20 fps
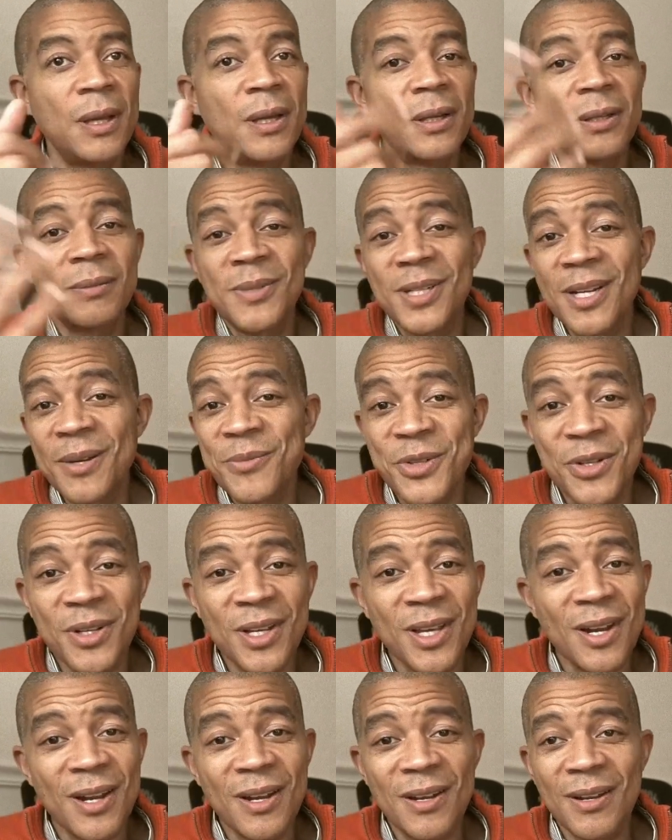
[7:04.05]
Sometimes you can
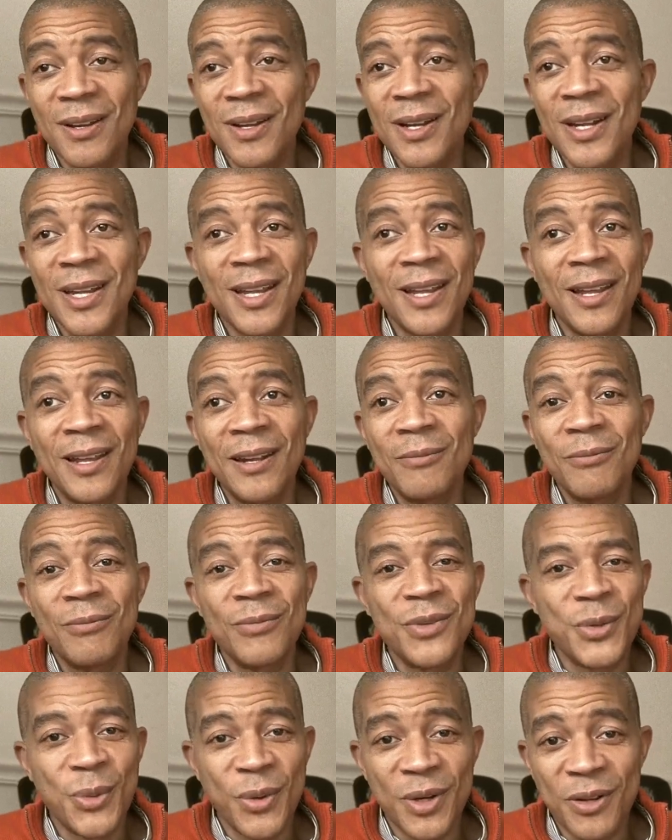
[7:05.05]
get it done in
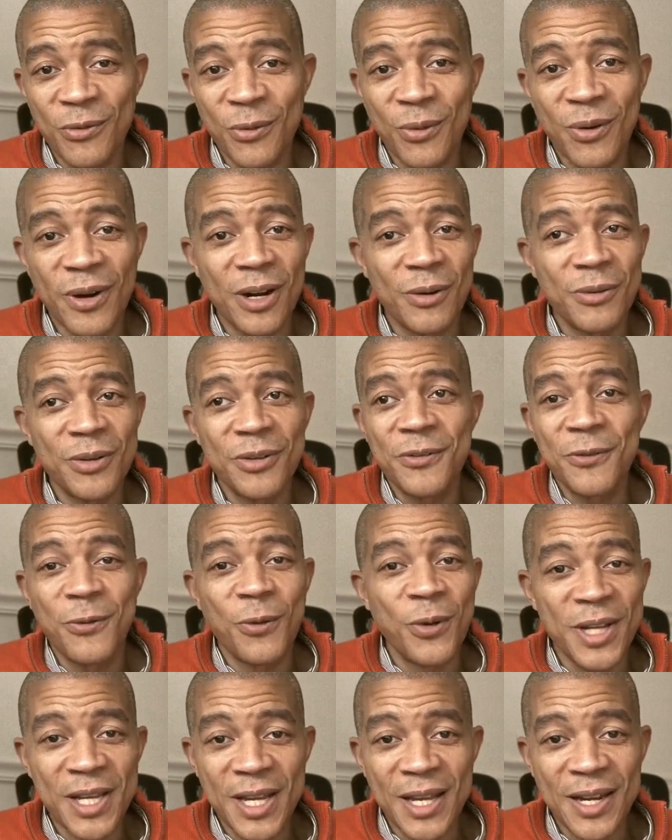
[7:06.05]
24 hours,
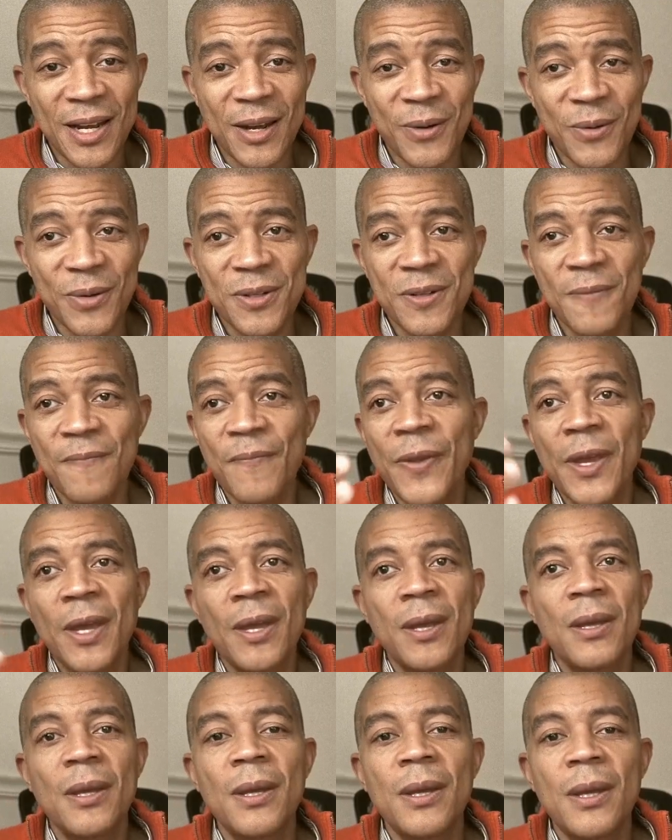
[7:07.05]
48 hours.
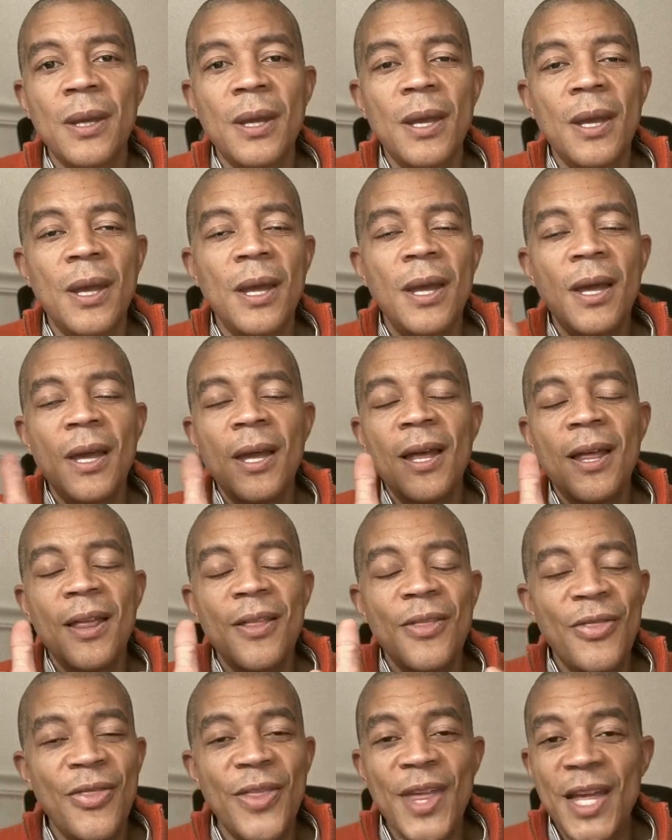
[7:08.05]

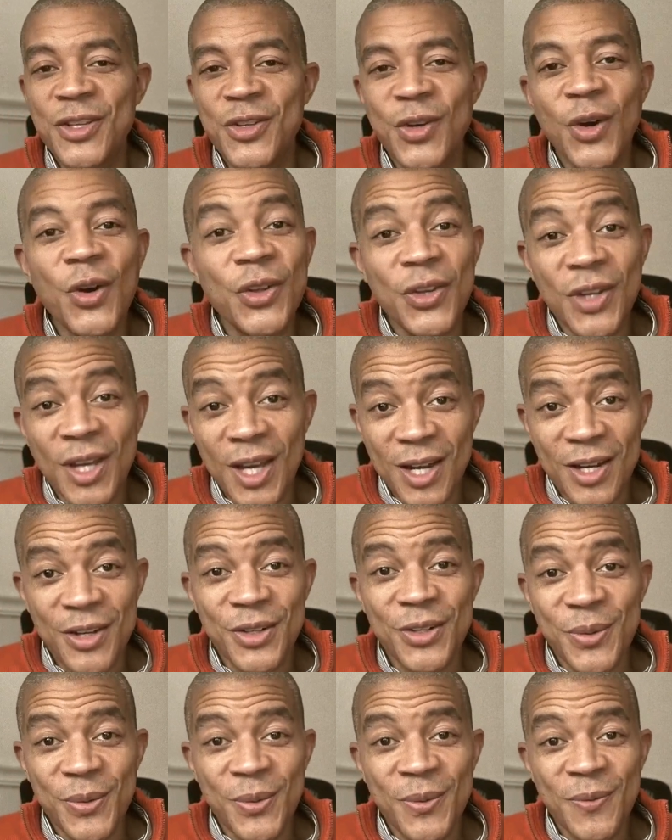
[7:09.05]
That's all you got to
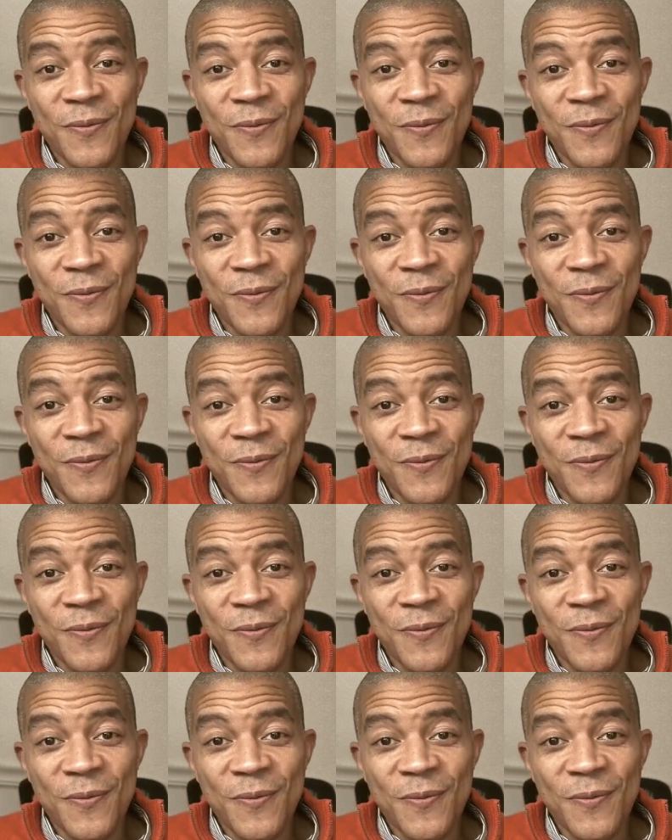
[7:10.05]
do.